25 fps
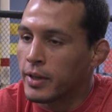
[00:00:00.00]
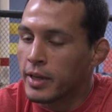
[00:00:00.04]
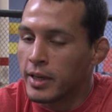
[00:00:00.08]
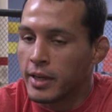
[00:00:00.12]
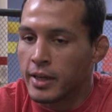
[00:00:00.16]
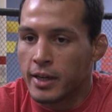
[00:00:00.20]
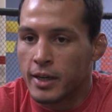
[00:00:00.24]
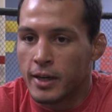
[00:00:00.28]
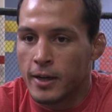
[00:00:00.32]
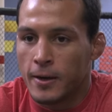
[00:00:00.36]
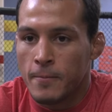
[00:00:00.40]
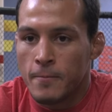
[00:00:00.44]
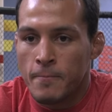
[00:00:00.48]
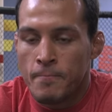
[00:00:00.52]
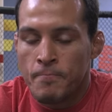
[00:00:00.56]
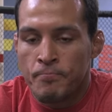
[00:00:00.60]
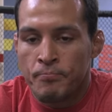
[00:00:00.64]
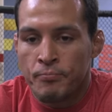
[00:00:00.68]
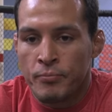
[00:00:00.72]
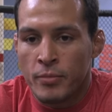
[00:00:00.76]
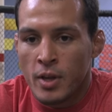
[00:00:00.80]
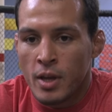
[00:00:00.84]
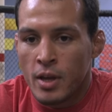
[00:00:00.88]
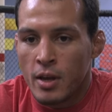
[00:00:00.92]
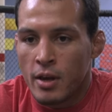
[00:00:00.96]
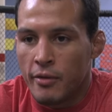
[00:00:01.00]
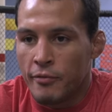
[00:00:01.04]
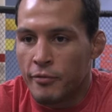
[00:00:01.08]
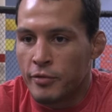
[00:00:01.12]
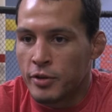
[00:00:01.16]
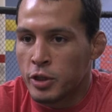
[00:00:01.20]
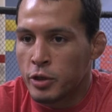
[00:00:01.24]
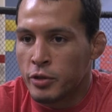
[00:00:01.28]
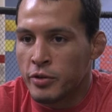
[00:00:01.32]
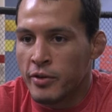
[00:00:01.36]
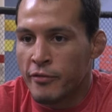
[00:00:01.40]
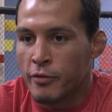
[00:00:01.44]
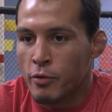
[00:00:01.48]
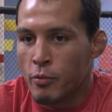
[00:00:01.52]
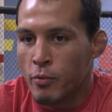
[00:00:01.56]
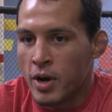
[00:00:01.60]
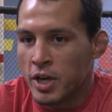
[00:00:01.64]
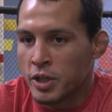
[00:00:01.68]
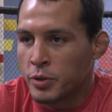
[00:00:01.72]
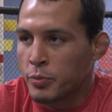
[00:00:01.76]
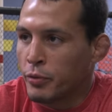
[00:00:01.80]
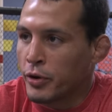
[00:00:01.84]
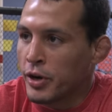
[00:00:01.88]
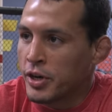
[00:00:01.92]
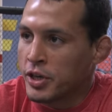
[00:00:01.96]
Like, If you
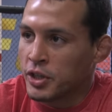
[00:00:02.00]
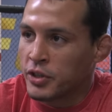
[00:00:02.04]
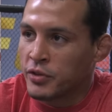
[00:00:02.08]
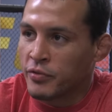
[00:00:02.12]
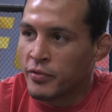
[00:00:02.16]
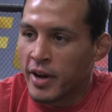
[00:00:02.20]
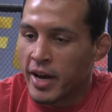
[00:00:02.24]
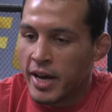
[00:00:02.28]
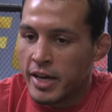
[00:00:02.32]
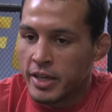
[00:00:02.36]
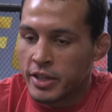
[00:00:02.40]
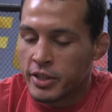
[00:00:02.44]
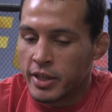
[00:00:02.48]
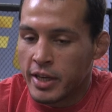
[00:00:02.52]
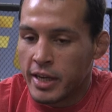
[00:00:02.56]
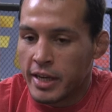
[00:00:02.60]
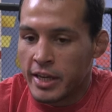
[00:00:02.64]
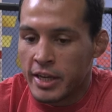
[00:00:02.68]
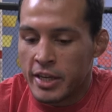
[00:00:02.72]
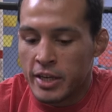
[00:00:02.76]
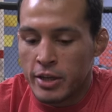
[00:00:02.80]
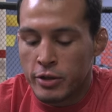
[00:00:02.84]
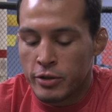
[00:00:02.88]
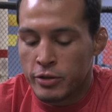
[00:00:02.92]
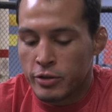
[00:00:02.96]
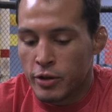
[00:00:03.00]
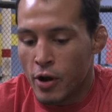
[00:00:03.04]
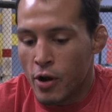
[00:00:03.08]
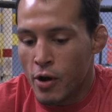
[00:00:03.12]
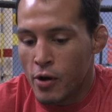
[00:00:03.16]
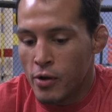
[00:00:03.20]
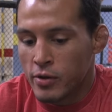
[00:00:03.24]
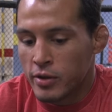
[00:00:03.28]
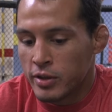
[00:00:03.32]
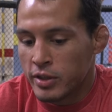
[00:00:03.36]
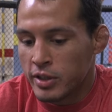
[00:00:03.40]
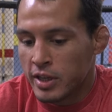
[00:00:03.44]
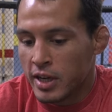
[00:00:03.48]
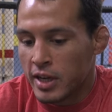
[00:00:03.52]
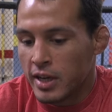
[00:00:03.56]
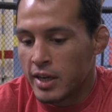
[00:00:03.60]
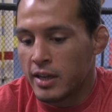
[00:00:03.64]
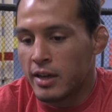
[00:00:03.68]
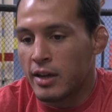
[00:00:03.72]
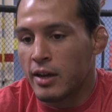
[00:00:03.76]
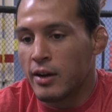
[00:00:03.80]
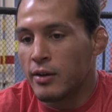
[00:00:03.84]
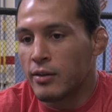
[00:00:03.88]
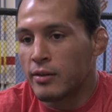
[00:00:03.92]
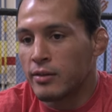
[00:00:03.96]
watch Branch's fights, like he's always like,
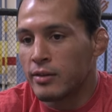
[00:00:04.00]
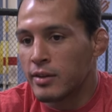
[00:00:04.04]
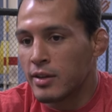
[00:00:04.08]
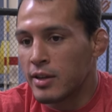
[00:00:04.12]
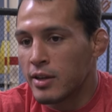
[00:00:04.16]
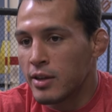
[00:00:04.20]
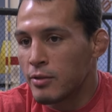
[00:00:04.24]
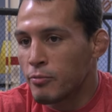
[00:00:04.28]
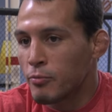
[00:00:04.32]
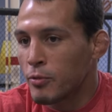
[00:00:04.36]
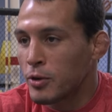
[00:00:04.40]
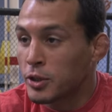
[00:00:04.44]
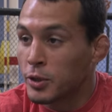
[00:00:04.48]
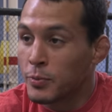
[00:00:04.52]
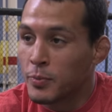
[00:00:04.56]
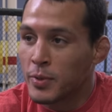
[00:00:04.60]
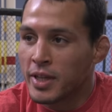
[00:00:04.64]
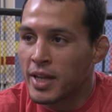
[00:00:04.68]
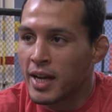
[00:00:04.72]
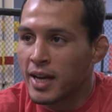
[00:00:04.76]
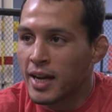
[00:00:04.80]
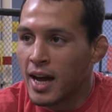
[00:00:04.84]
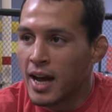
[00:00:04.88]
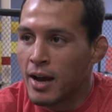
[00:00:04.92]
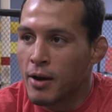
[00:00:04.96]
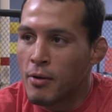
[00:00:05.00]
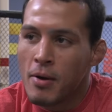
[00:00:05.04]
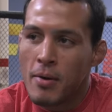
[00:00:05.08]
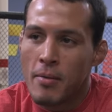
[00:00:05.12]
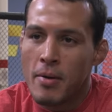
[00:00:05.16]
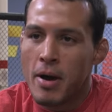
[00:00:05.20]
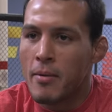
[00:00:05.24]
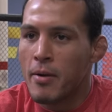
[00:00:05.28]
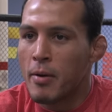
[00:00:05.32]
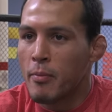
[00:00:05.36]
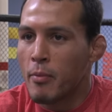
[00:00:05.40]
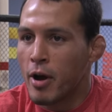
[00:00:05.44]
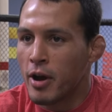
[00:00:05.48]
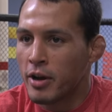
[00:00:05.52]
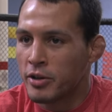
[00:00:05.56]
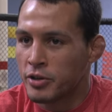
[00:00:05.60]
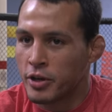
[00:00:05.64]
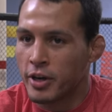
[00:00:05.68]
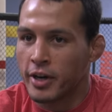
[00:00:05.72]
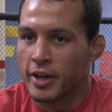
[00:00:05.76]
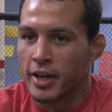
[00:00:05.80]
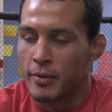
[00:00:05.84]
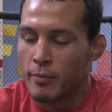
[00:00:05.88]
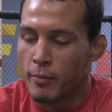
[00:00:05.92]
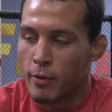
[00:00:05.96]
you know, he wants to be that guy. Oh, I'm a
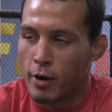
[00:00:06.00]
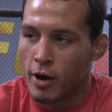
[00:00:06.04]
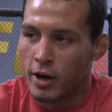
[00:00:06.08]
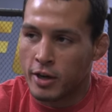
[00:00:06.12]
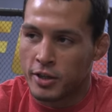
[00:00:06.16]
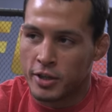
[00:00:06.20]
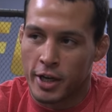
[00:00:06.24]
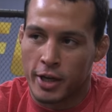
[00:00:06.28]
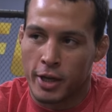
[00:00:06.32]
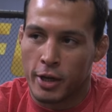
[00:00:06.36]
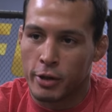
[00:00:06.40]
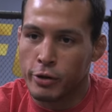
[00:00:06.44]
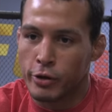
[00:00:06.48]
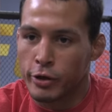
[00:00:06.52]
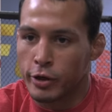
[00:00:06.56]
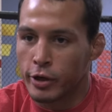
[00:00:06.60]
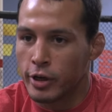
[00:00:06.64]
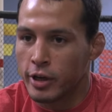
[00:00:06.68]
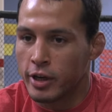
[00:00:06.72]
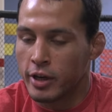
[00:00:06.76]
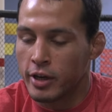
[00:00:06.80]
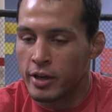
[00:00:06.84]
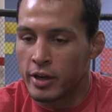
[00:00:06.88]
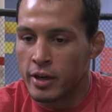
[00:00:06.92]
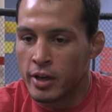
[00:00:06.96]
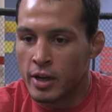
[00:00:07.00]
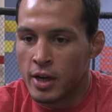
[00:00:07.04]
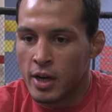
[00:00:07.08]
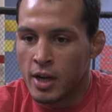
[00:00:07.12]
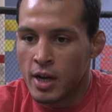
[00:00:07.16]
boxer. I can box. I can look good.